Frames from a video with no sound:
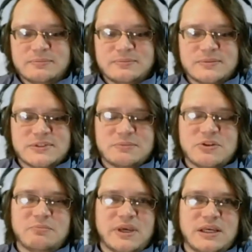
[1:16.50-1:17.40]
some of
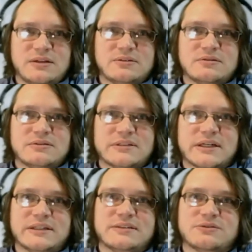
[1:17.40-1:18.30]
the main
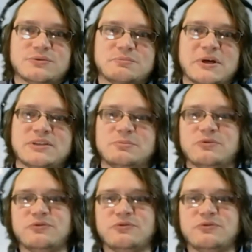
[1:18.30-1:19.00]
scientists responsible